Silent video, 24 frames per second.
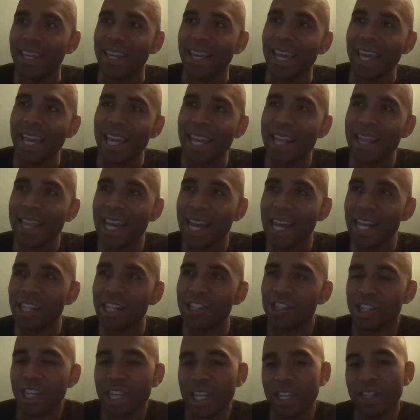And that
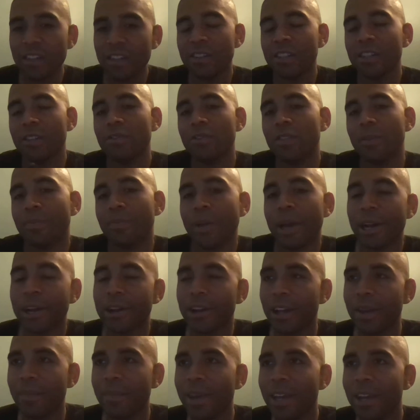changed things for the
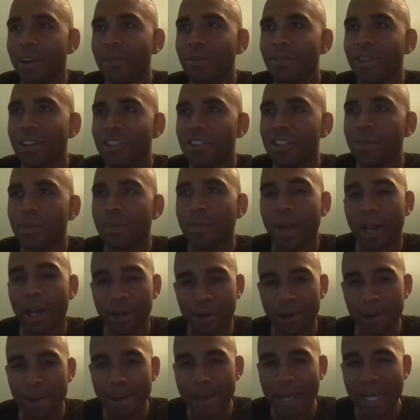better. It made our relationship
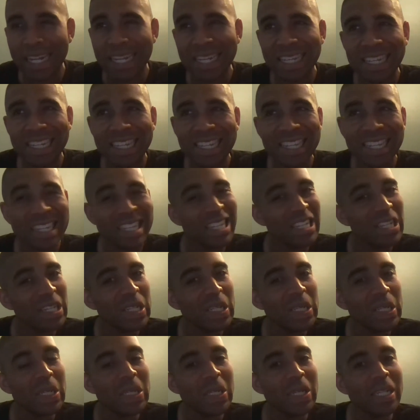better. It
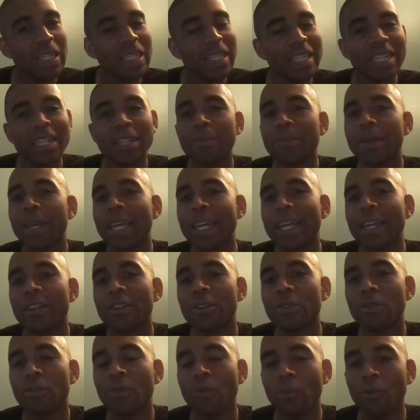still didn't make it
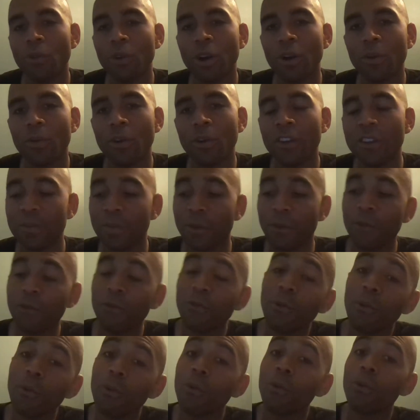where it was
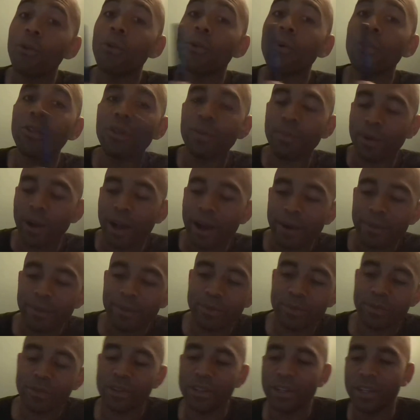before the
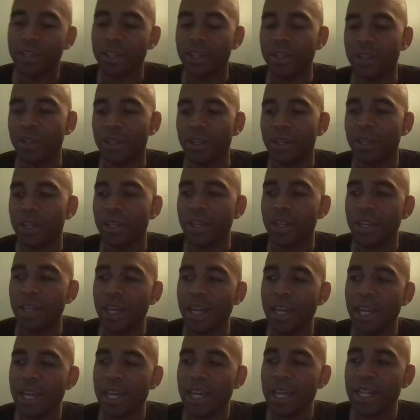problems.
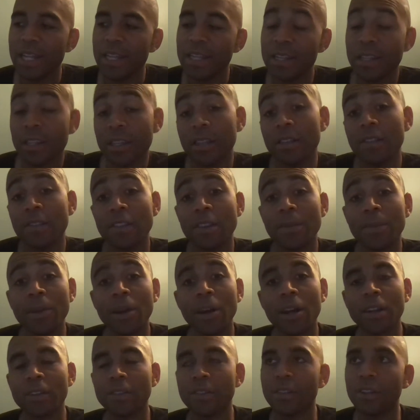And to this day, to be
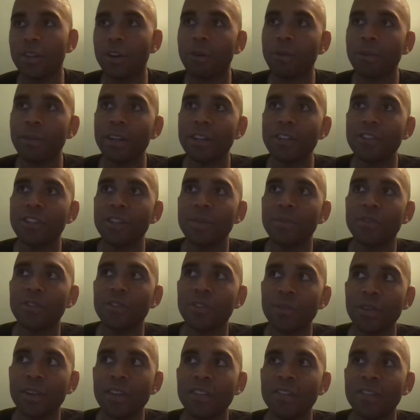honest, our relationship
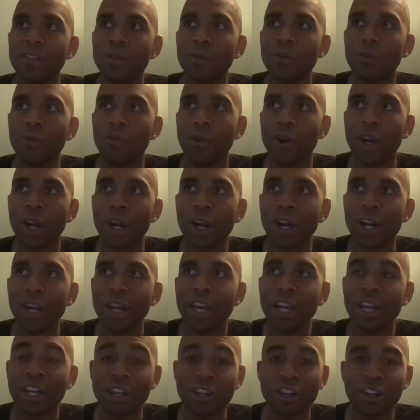still isn't where
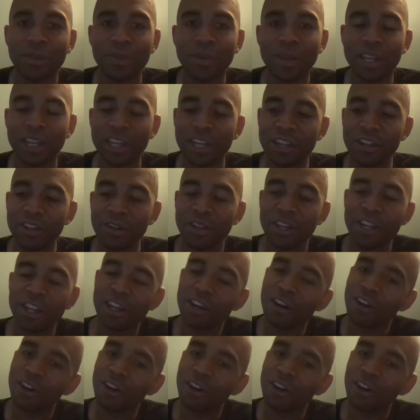it could be.